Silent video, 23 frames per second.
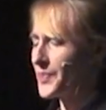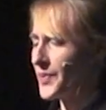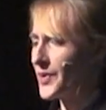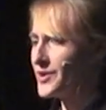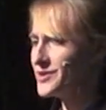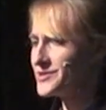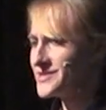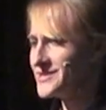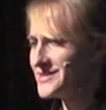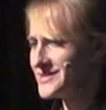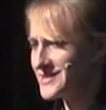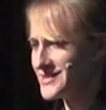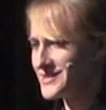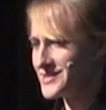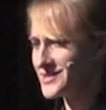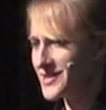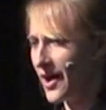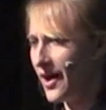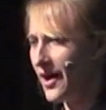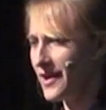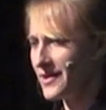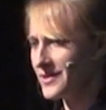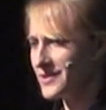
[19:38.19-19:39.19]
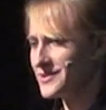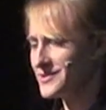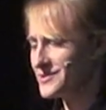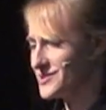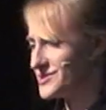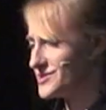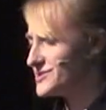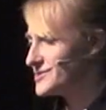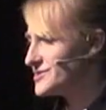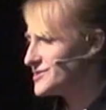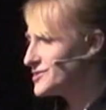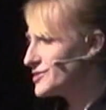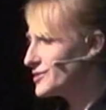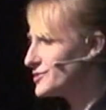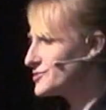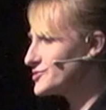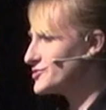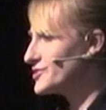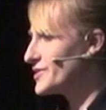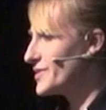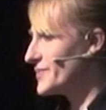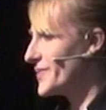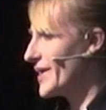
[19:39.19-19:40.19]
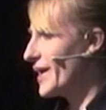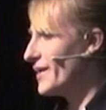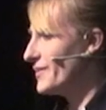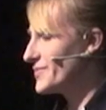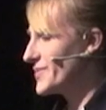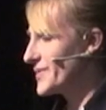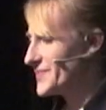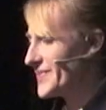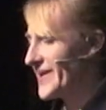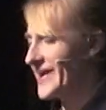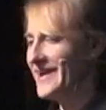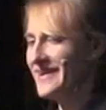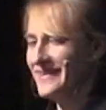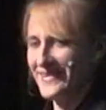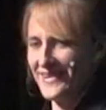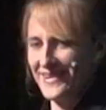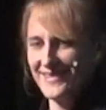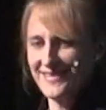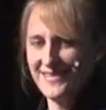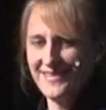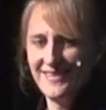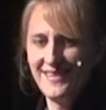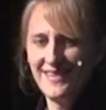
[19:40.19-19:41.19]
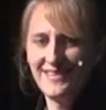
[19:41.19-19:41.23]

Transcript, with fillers: person to talk to children about preparing.